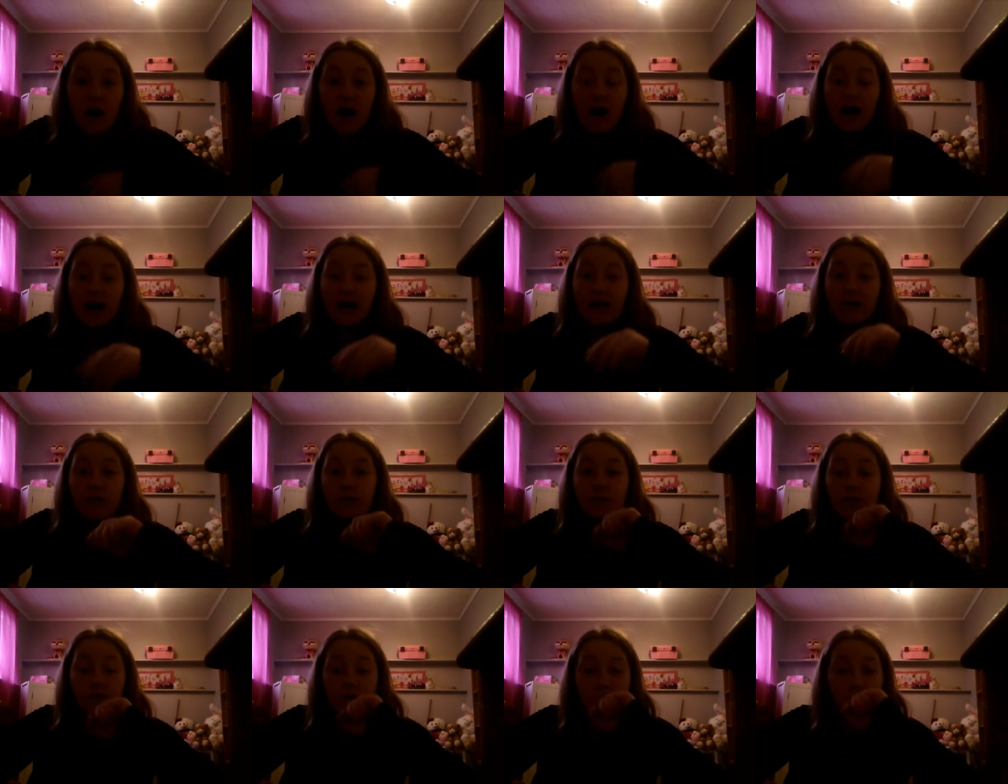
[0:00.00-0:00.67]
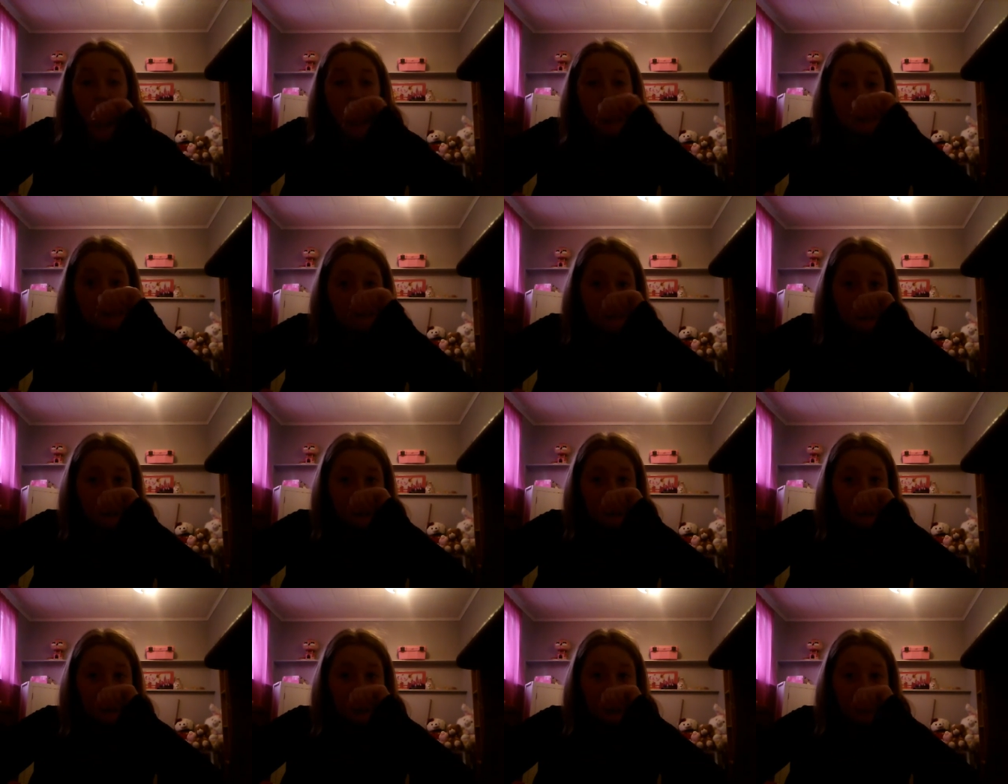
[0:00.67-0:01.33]
I you you
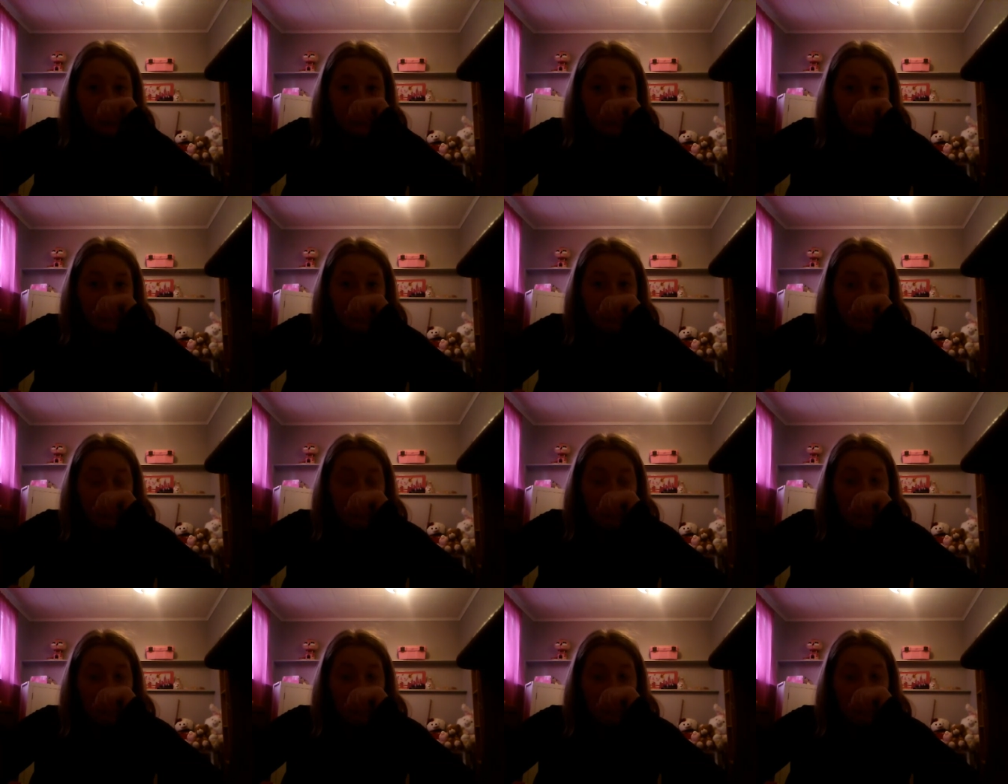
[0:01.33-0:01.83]
guys are lucky.